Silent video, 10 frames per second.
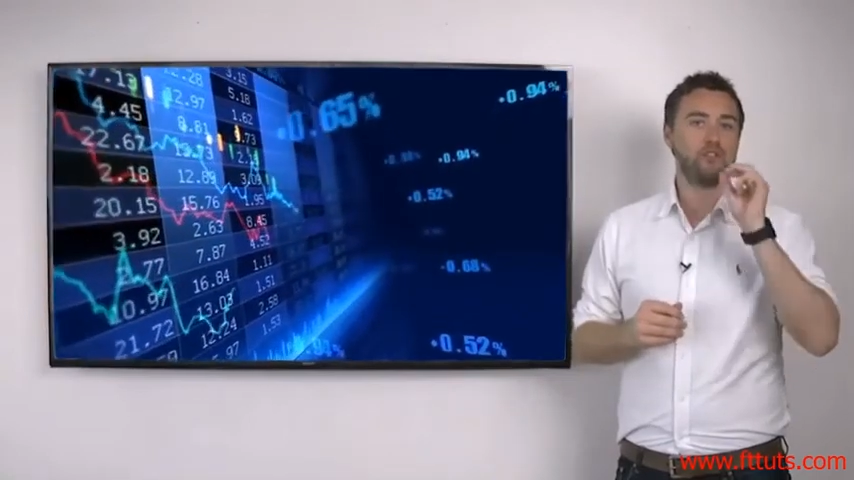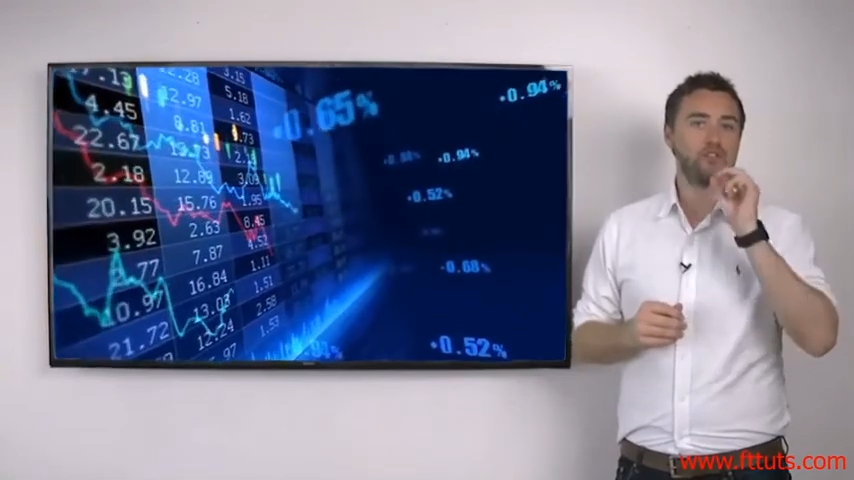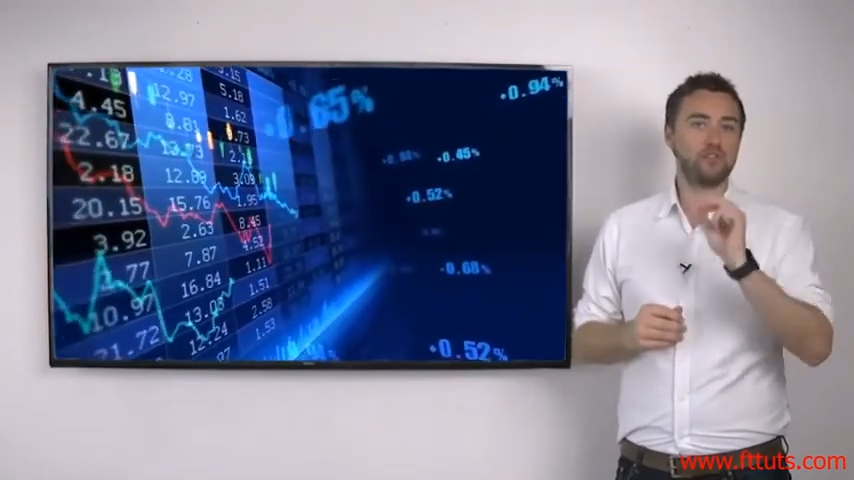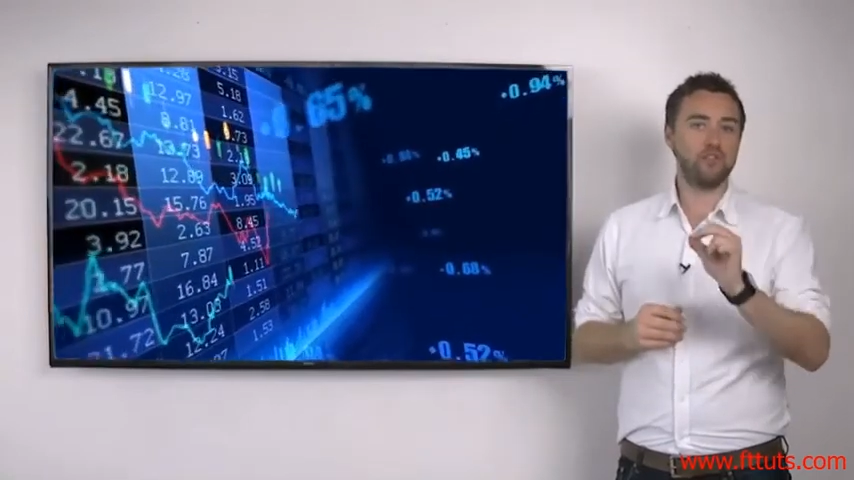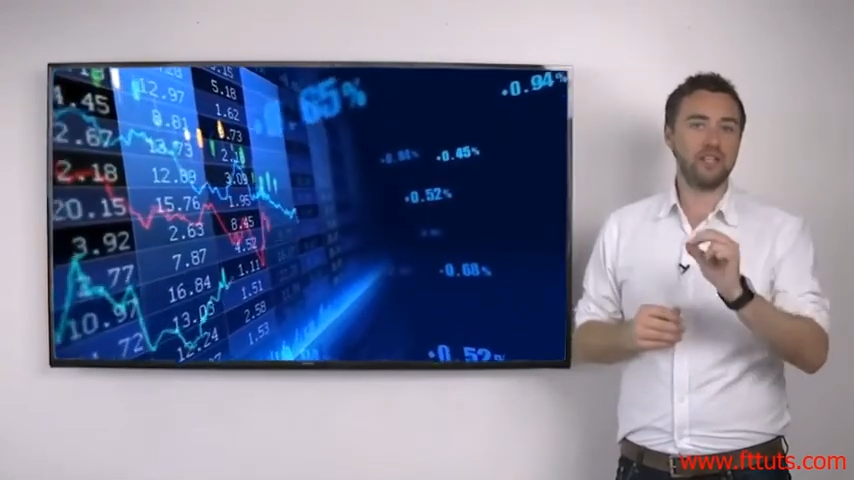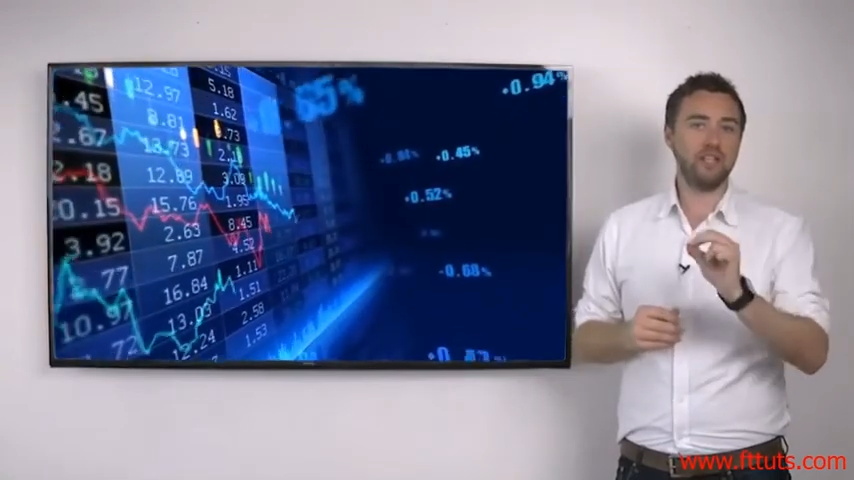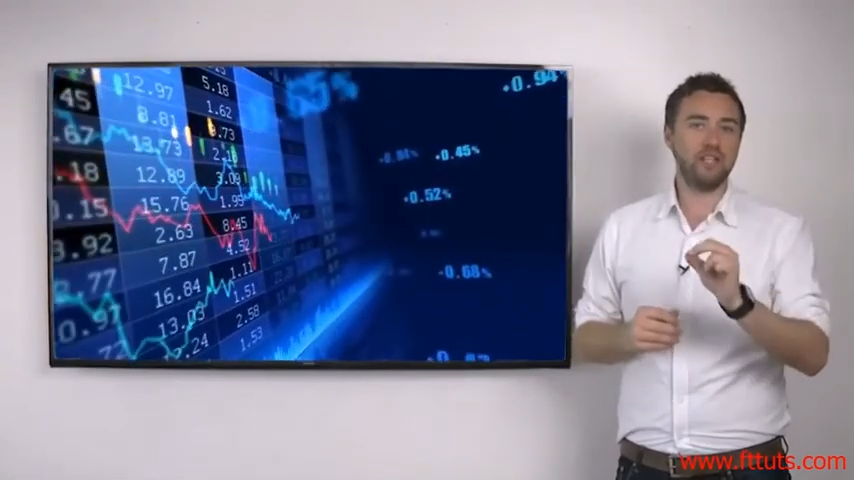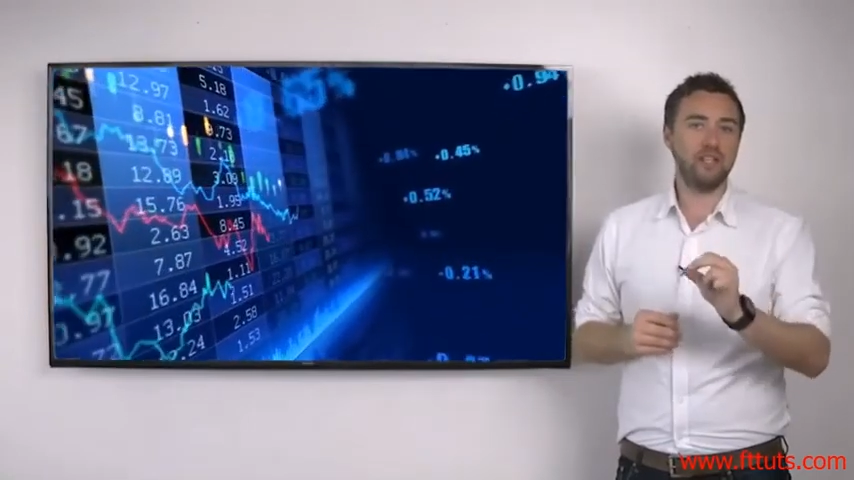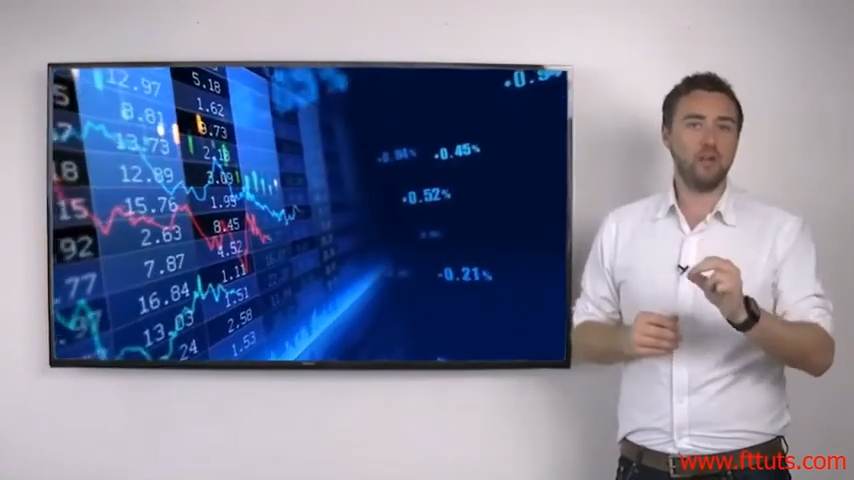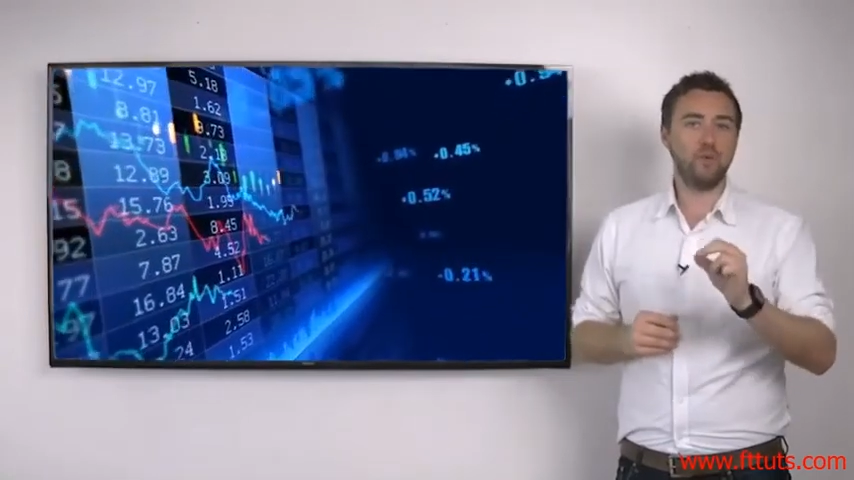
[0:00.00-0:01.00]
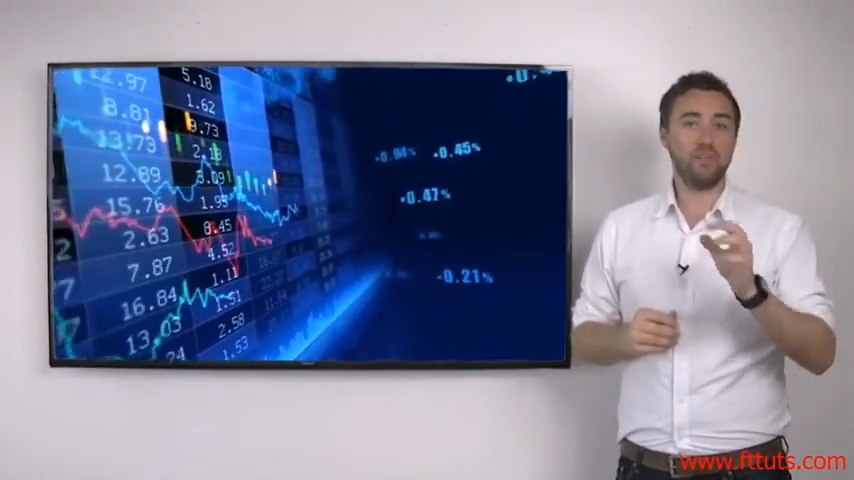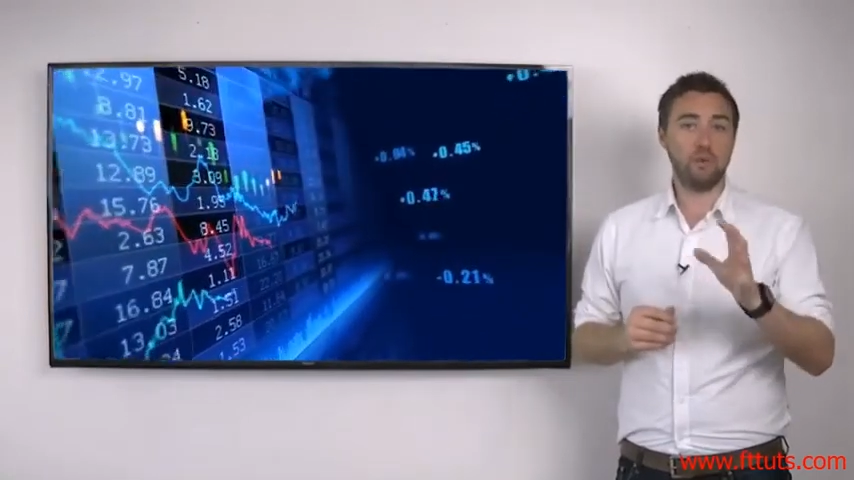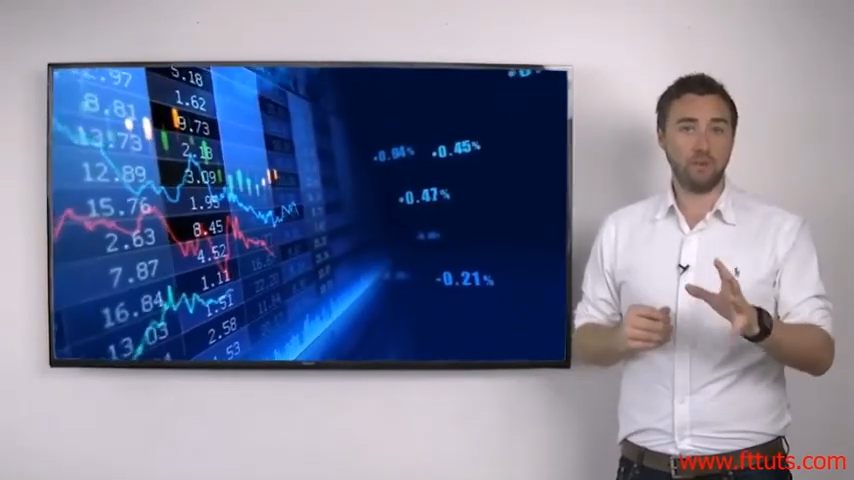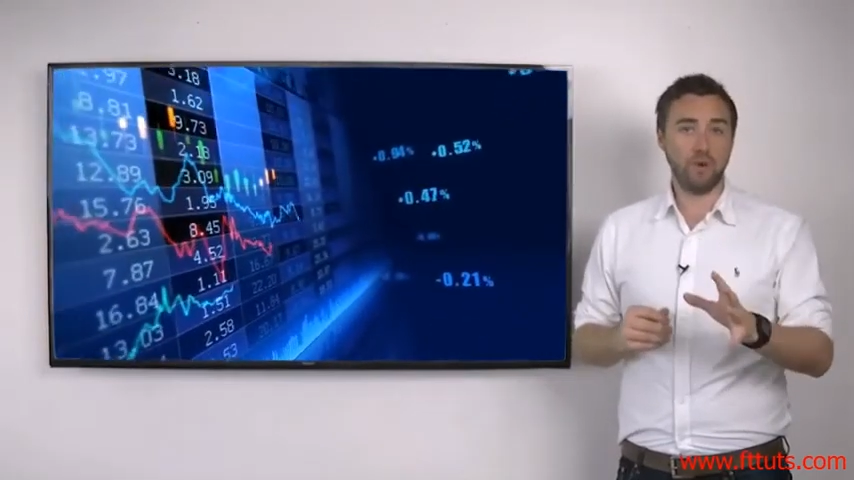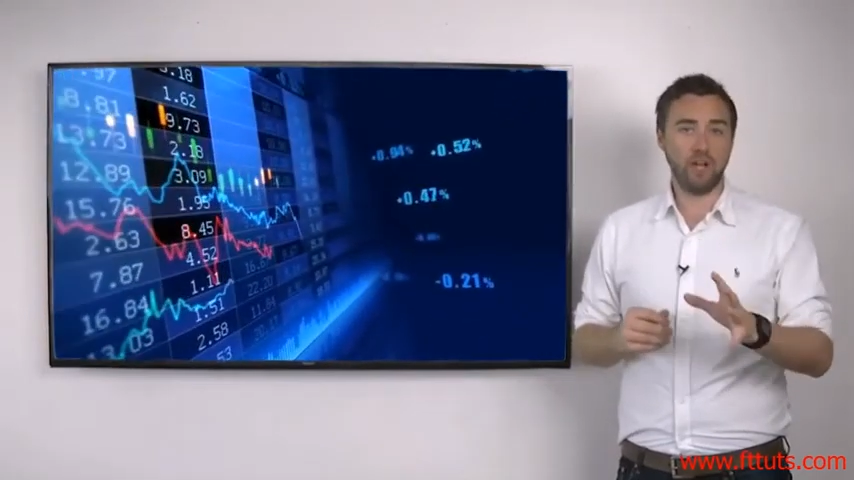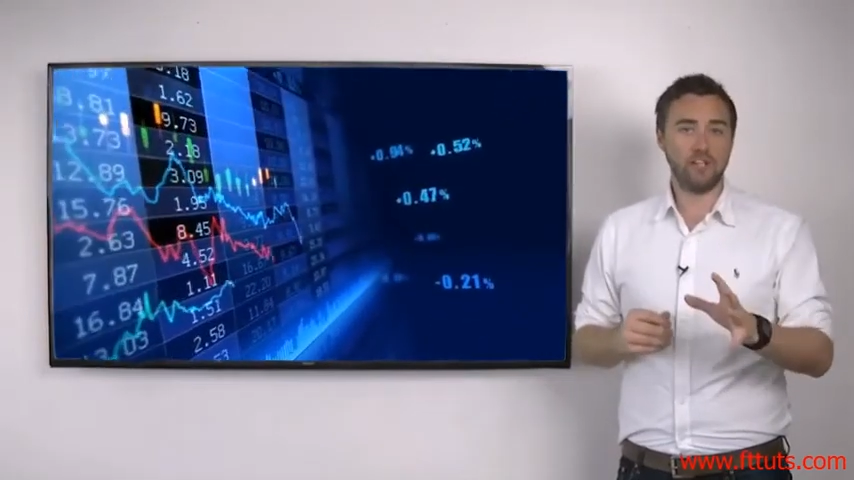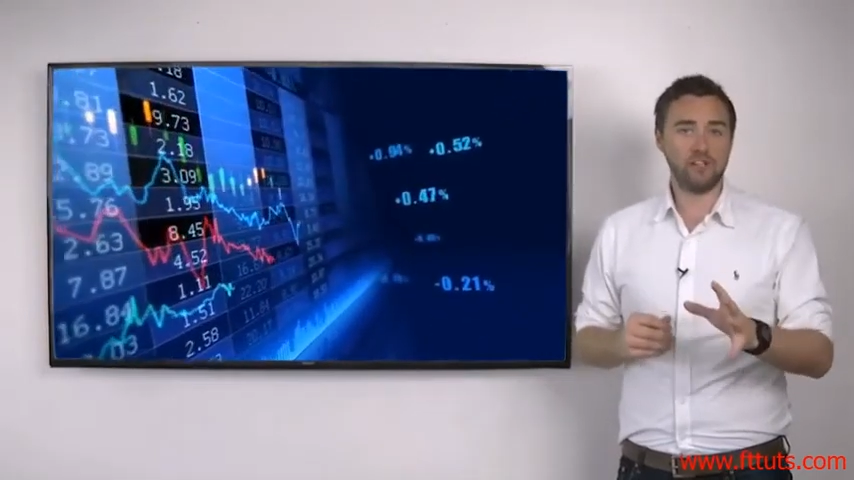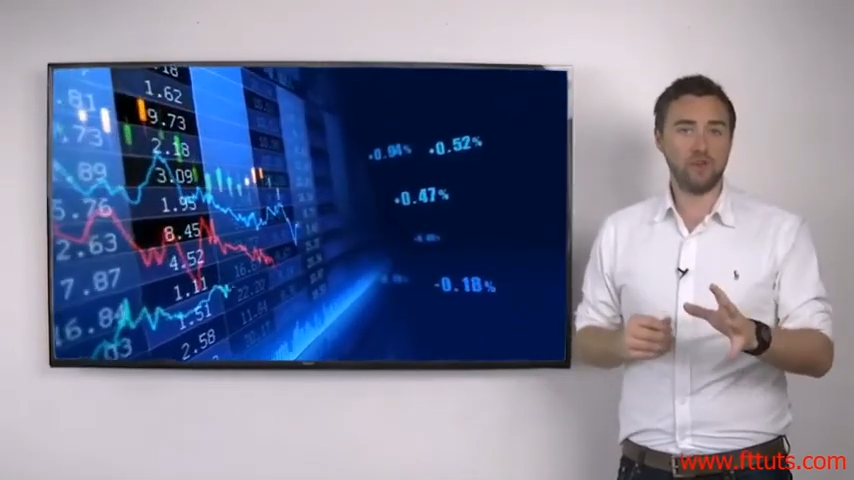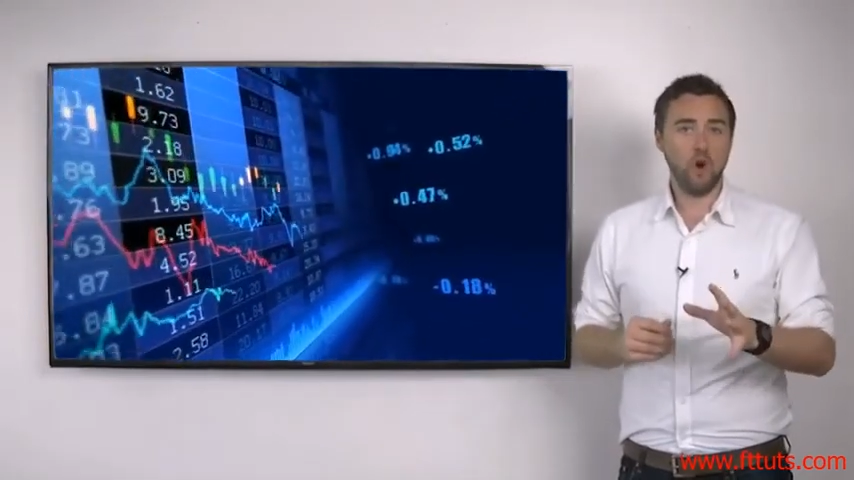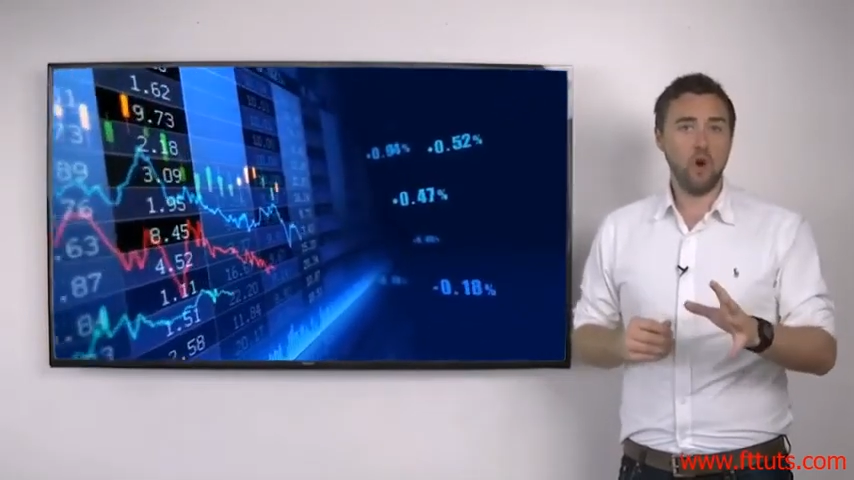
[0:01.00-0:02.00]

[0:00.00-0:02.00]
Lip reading: screen with the price,